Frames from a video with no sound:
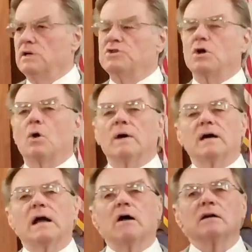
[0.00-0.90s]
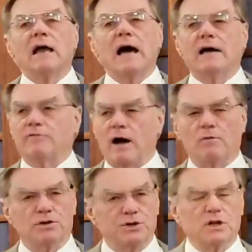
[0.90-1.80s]
So, in our life, I
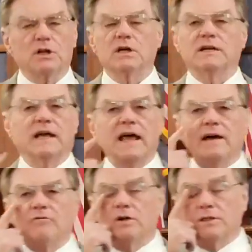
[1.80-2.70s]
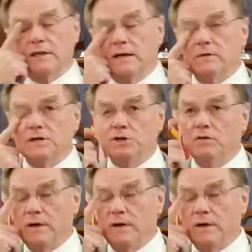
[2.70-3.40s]
want you to look at everything that you've